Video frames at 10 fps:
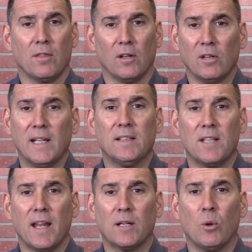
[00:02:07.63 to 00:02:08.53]
The link
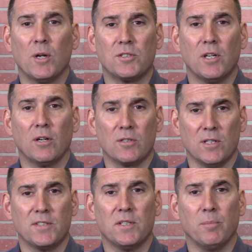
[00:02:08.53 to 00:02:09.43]
to that questionnaire
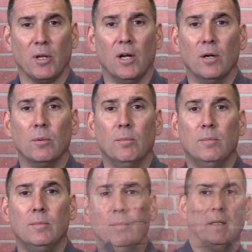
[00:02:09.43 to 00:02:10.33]
is listed below.
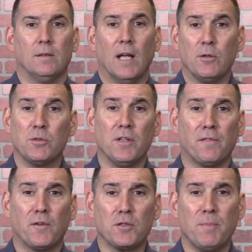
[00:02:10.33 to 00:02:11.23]
Now, using
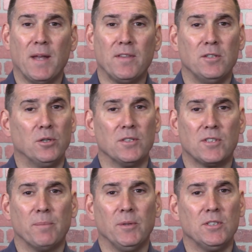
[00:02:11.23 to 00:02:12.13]
the first method, you
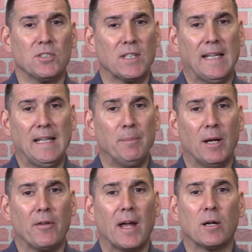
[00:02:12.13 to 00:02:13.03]
can simply just
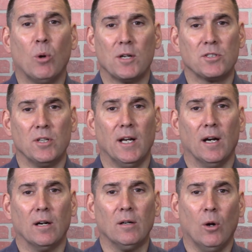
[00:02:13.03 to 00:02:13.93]
email that
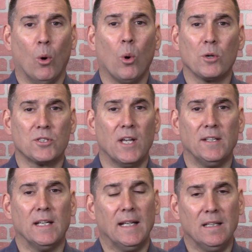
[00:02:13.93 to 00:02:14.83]
questionnaire or
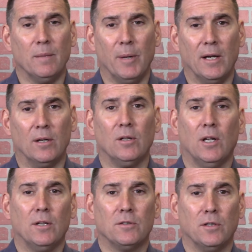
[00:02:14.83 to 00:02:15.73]
send it in the
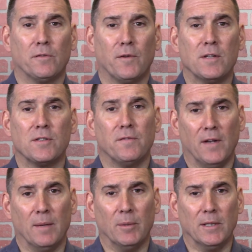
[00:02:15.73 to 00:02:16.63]
mail to your friends and
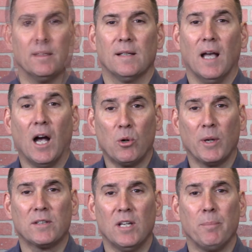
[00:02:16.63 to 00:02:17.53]
family. A
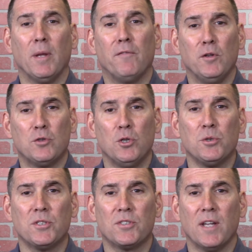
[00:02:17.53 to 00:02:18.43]
quick tip, if you
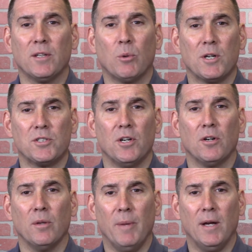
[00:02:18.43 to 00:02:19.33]
choose to send the
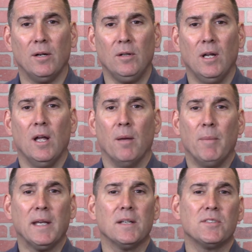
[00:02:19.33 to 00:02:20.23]
questionnaire in the mail,
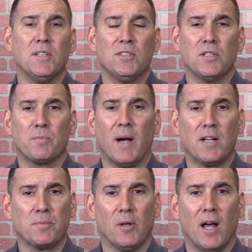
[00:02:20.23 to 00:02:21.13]
make it as easy as
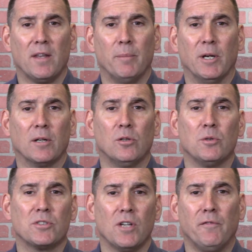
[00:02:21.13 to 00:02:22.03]
possible on them and
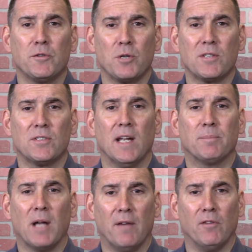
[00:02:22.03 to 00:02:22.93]
include a self-addressed
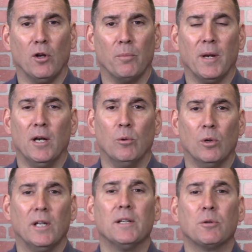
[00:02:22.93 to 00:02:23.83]
stamped envelope, and it
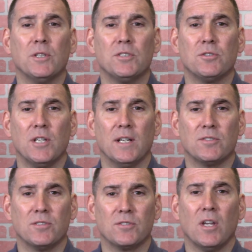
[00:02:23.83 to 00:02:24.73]
will increase your
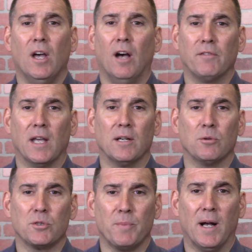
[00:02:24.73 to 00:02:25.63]
chances of getting
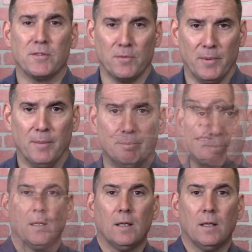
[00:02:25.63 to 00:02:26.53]
a response from them.
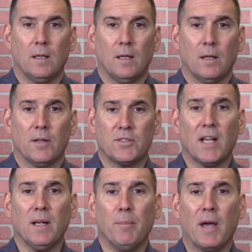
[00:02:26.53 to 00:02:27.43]
The
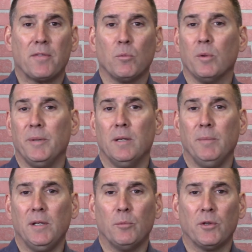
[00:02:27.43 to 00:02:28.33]
second method would be to
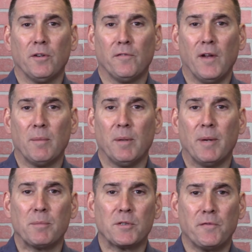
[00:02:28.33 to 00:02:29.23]
meet with your family
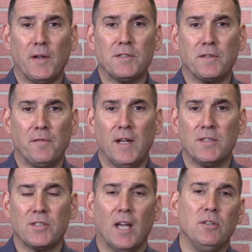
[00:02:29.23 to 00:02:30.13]
members
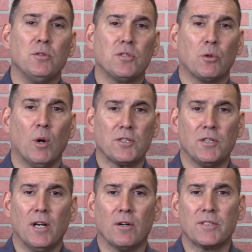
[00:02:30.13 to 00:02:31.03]
face-to-face and use the
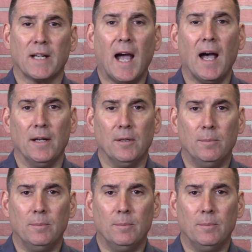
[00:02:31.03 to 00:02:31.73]
questionnaire as a guide.